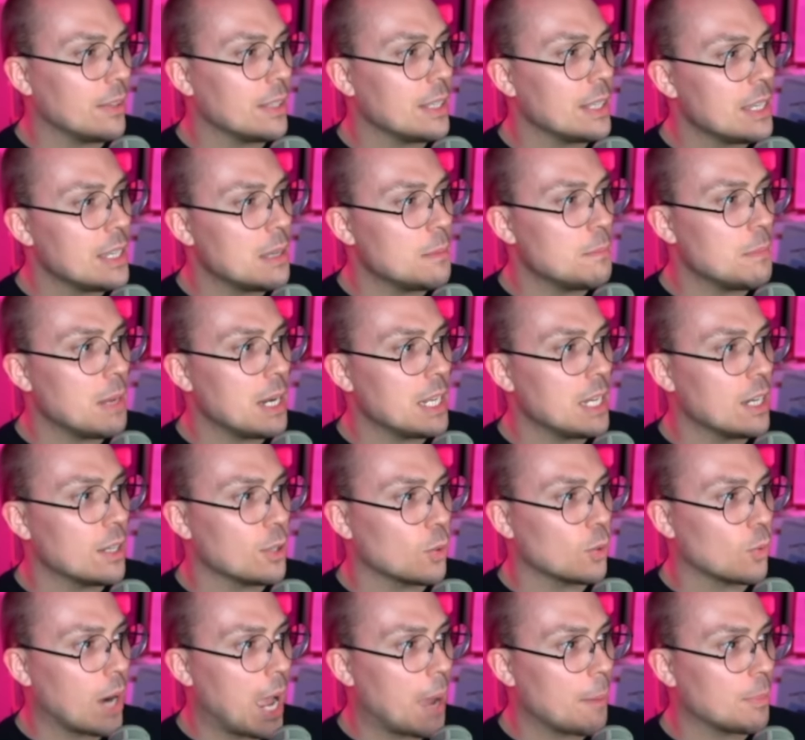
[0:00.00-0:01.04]
and many
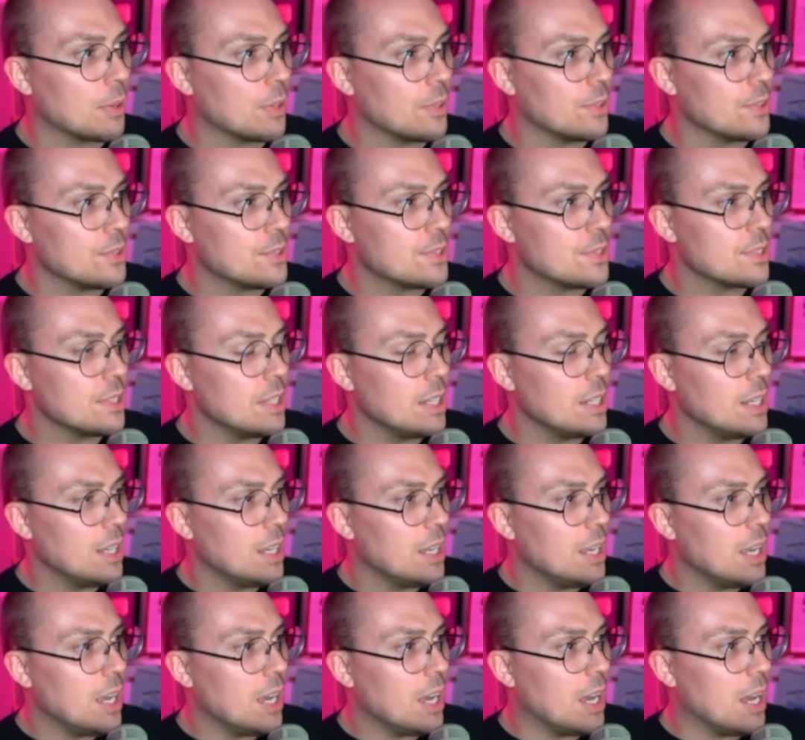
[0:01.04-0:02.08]
other rappers,
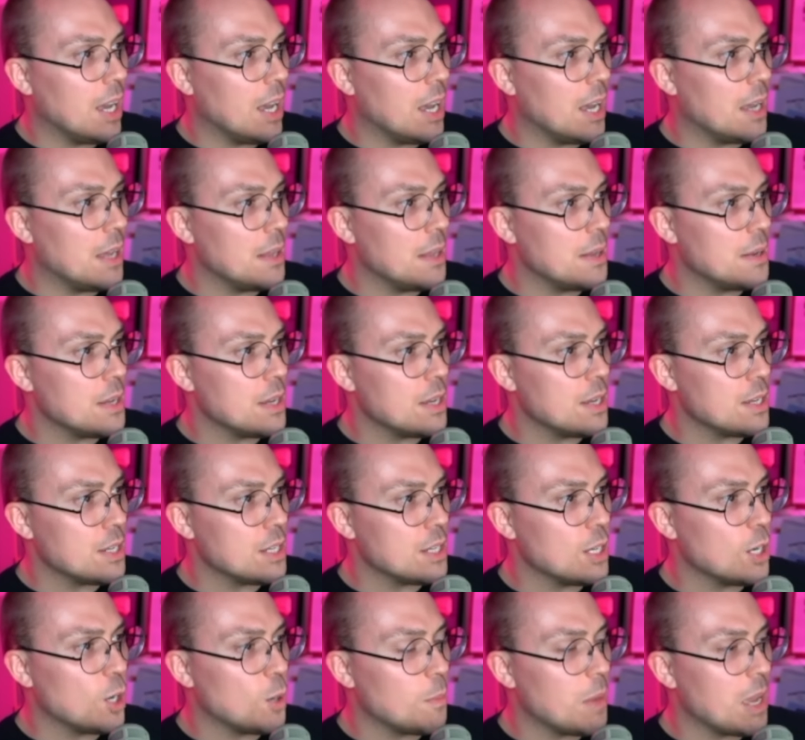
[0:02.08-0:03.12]
you know,